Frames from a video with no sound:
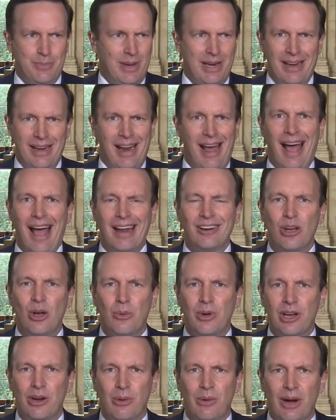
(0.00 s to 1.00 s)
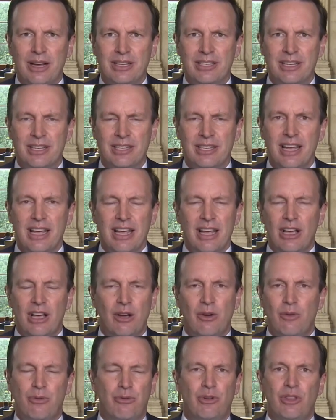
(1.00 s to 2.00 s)
been an ongoing crisis
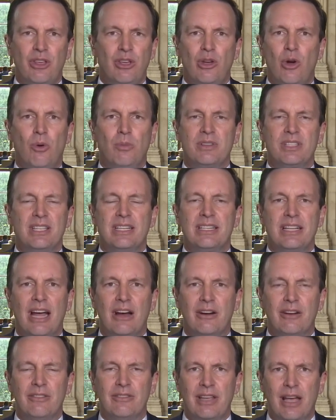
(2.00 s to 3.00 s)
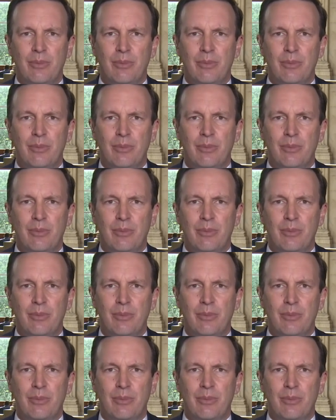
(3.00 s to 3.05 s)
uh, for the almost the entirety of the